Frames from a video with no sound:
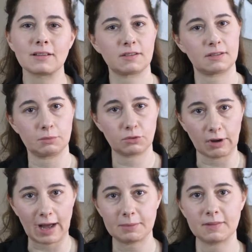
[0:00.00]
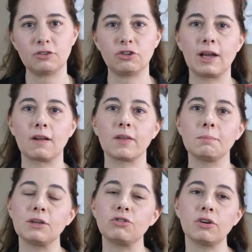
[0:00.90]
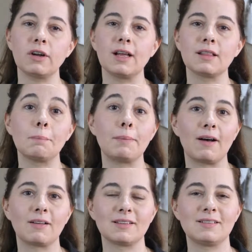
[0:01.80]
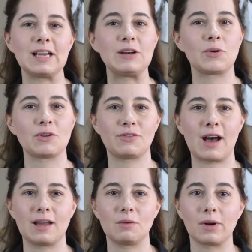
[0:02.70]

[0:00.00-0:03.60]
subscribe to the channel and be sure to hit the bell to stay notified